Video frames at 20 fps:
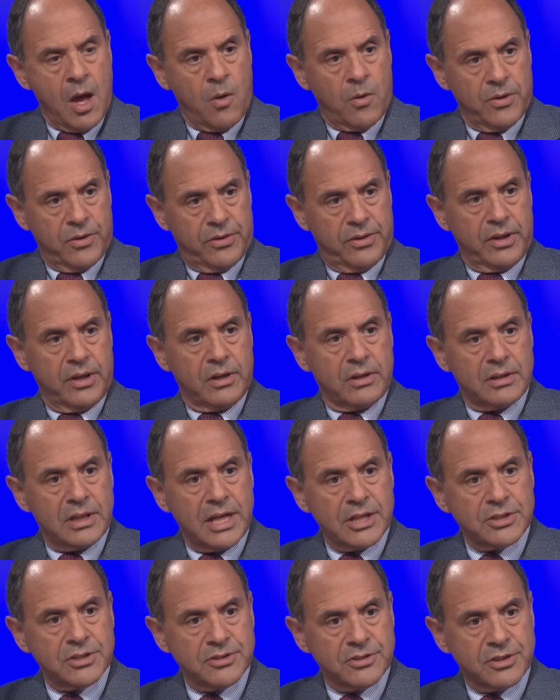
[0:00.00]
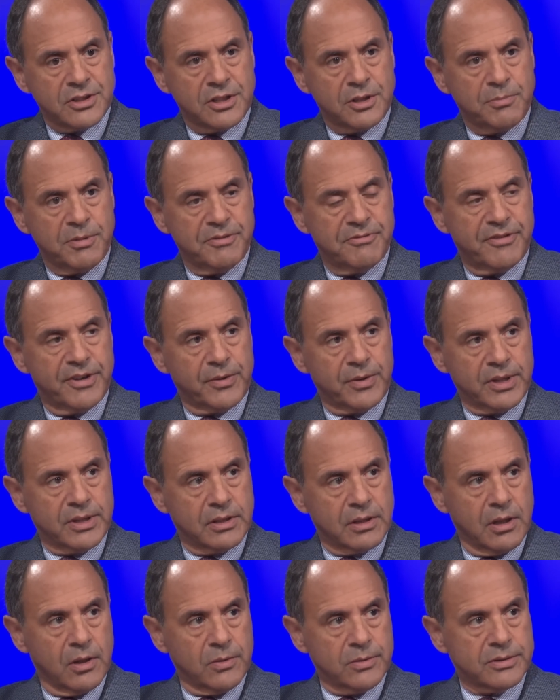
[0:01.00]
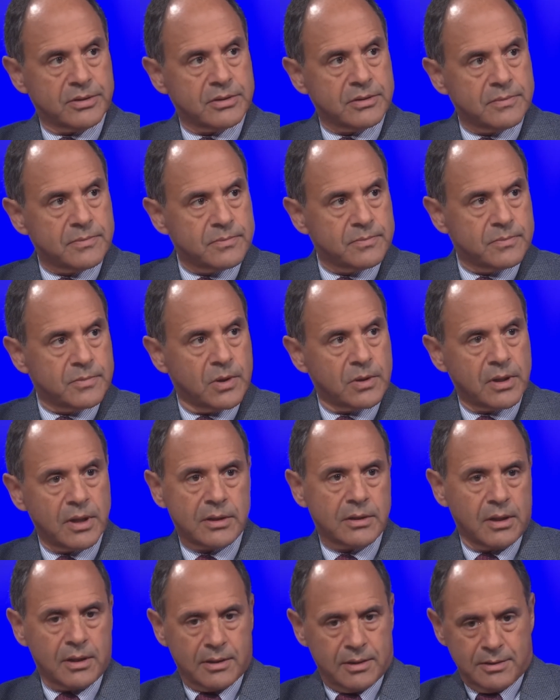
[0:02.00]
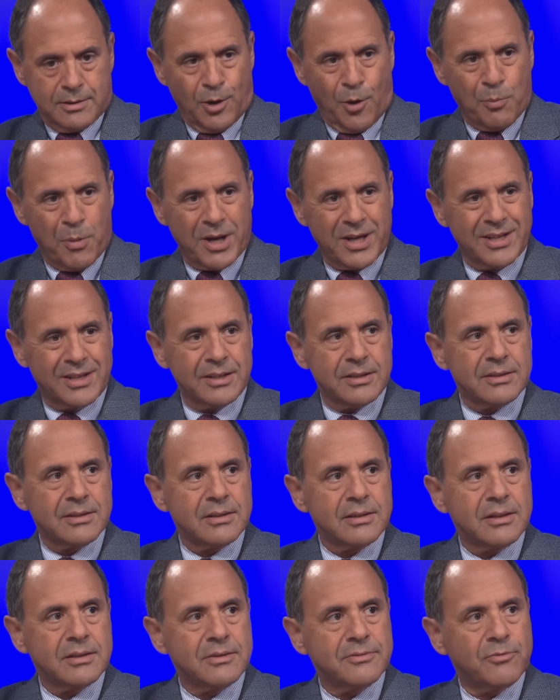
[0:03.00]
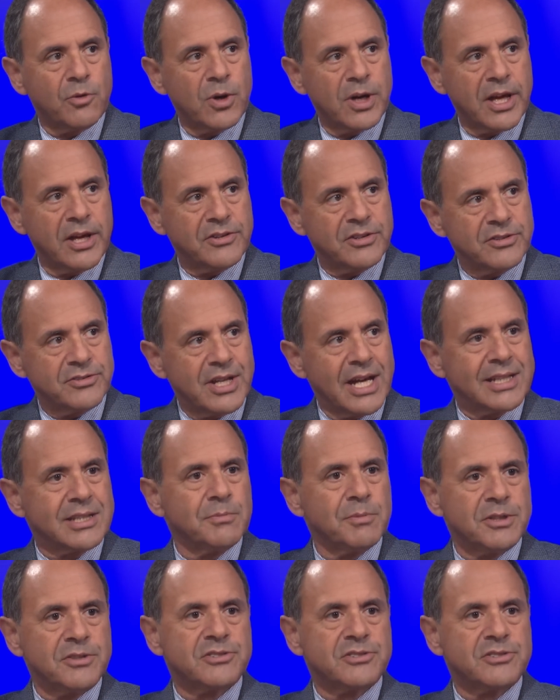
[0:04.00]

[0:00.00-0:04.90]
Well, the elections are going to be very close. Okay, nobody can forecast exactly, but